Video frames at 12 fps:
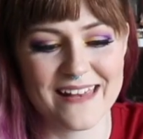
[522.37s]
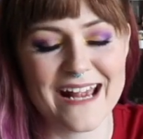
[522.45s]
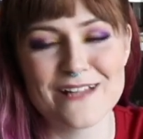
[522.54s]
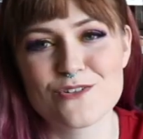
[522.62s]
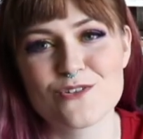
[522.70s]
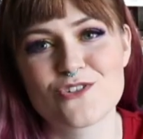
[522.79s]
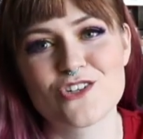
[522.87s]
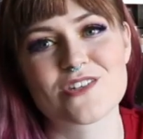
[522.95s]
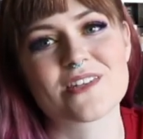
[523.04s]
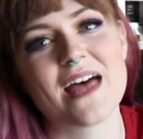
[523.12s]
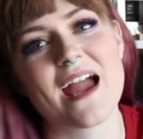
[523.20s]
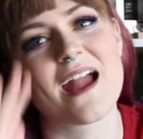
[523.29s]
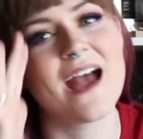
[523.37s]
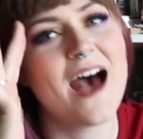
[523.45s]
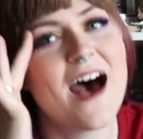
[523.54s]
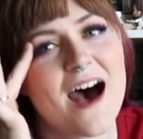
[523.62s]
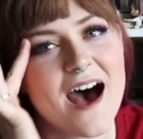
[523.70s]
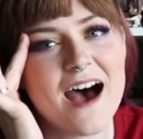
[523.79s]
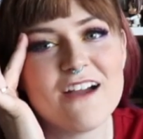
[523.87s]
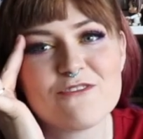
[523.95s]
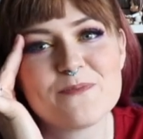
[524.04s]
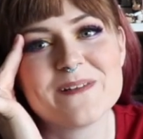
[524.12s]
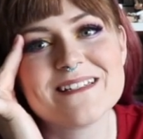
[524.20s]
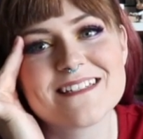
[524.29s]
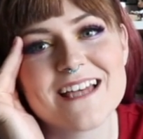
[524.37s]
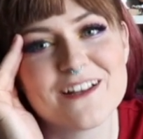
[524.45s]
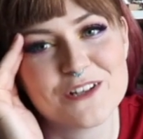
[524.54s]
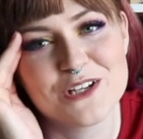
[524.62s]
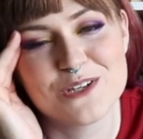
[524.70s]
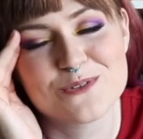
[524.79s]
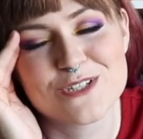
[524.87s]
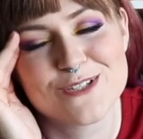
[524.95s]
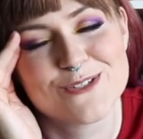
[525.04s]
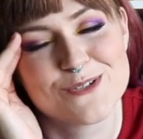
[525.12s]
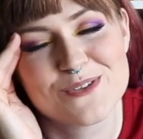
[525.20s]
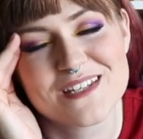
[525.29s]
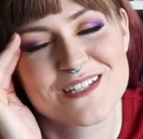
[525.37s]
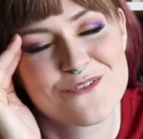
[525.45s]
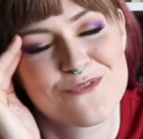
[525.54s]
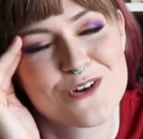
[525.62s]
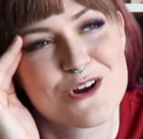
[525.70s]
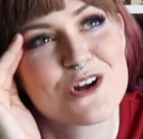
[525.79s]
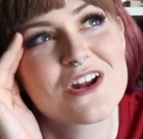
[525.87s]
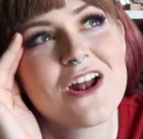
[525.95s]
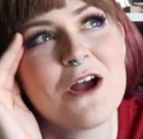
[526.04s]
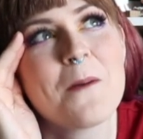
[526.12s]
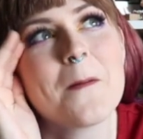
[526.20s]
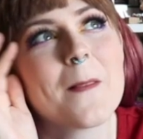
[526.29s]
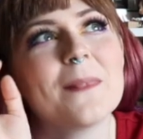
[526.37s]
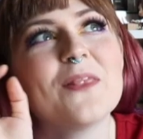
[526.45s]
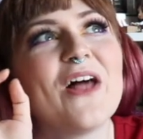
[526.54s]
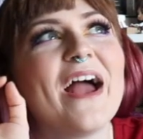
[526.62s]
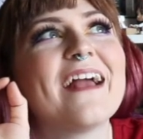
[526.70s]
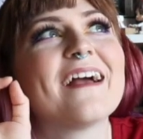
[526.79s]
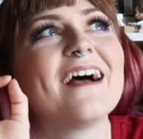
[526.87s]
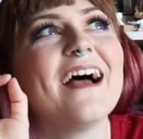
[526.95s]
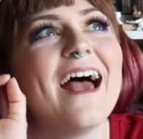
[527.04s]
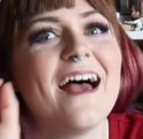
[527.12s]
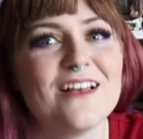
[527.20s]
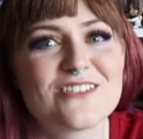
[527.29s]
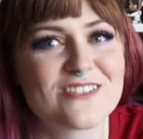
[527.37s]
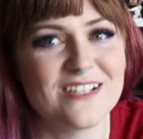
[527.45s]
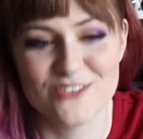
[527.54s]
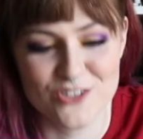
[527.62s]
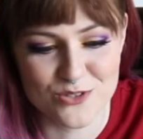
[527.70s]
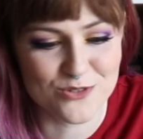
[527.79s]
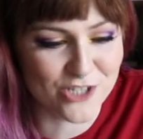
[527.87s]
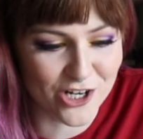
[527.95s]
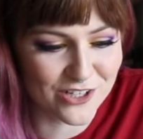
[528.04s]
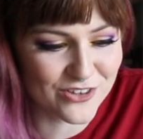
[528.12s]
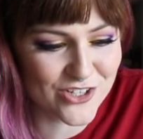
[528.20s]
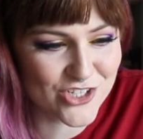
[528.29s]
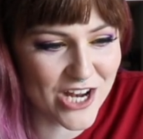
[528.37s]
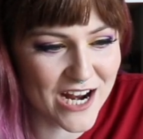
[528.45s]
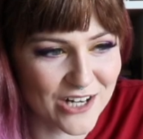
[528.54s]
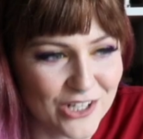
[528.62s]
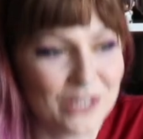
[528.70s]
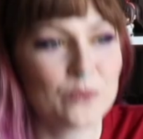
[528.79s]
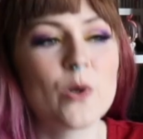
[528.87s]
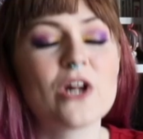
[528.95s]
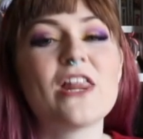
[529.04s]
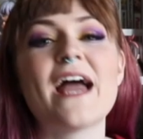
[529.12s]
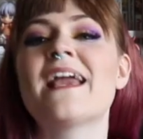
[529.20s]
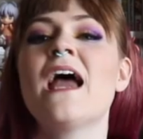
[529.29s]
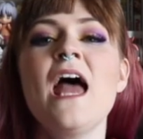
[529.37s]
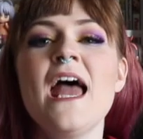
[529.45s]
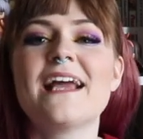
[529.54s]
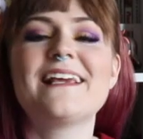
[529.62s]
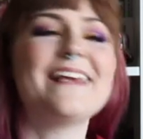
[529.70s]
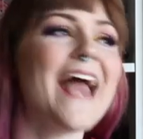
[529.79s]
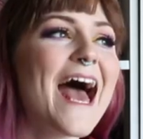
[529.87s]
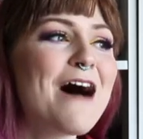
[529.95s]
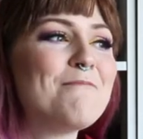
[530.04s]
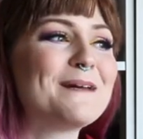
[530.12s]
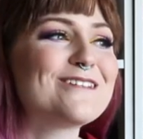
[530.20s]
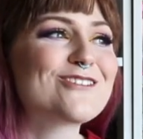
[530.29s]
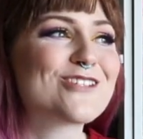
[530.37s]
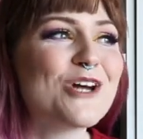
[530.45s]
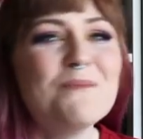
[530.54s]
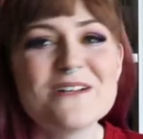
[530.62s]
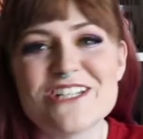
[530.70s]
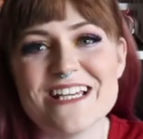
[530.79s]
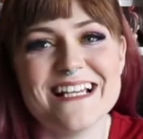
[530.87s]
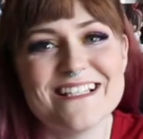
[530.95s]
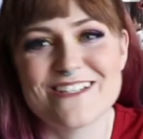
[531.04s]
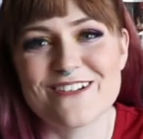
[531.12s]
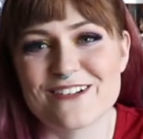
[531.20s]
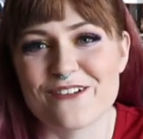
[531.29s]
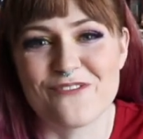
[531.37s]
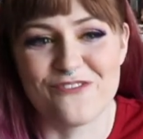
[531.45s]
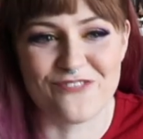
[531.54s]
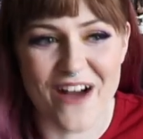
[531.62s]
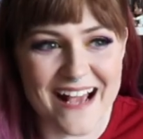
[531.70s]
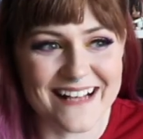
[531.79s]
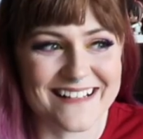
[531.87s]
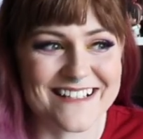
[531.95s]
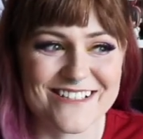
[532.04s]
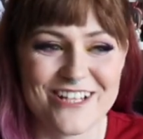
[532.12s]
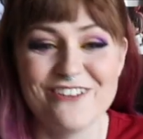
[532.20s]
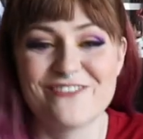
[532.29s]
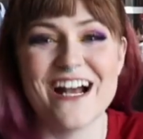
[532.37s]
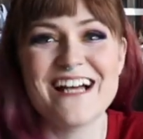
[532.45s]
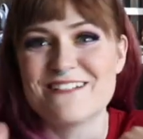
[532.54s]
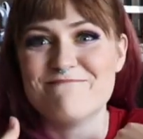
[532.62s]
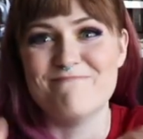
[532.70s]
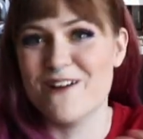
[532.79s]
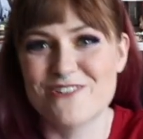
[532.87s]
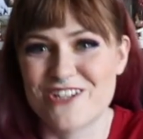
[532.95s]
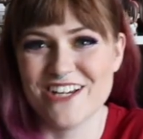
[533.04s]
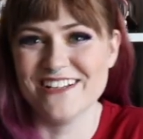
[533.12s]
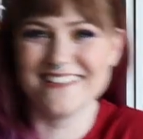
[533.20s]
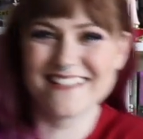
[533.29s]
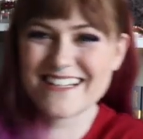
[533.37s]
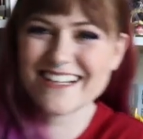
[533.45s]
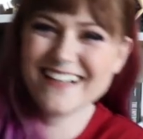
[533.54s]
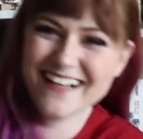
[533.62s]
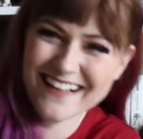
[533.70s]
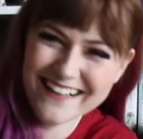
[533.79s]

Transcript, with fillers: And Andrew's just like, I've been telling you to do this for like since you started the channel. And we're like, yeah, but it's so much easier to fight because you've got emotions.